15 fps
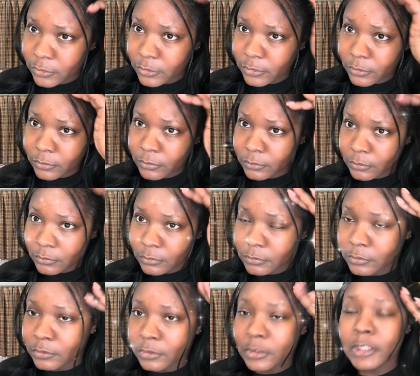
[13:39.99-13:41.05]
So,
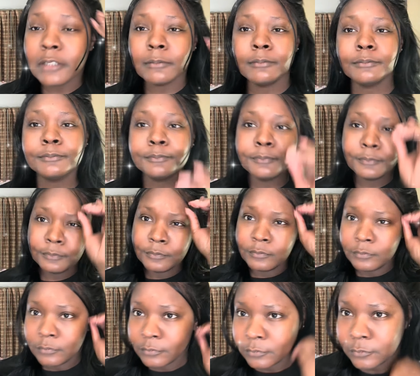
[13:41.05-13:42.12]
yeah.
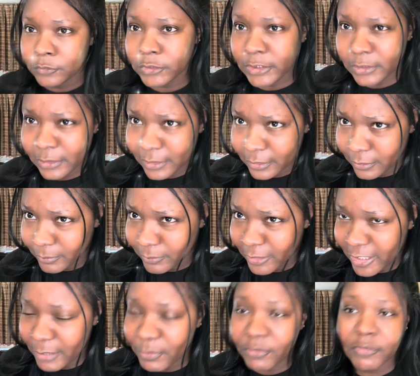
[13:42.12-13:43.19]
Just to
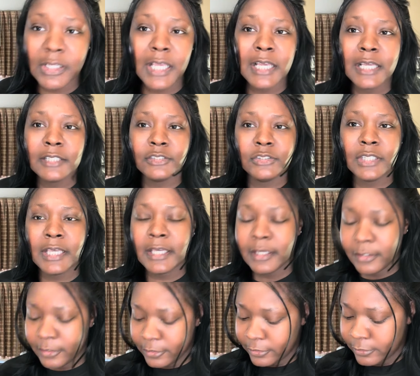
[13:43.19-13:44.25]
camouflage that
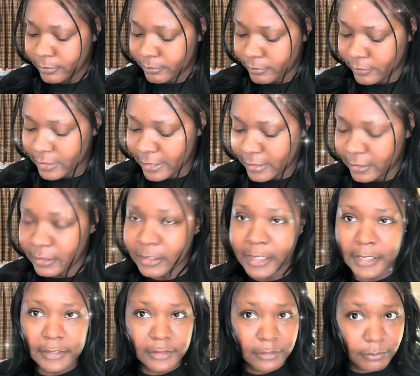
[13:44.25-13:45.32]
that
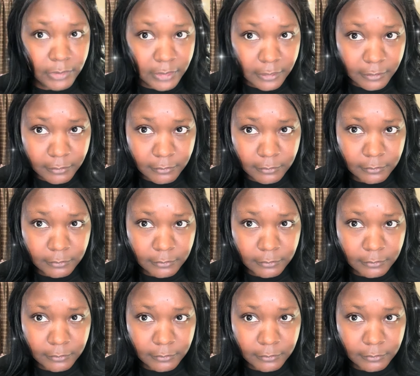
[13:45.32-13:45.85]
lace a bit.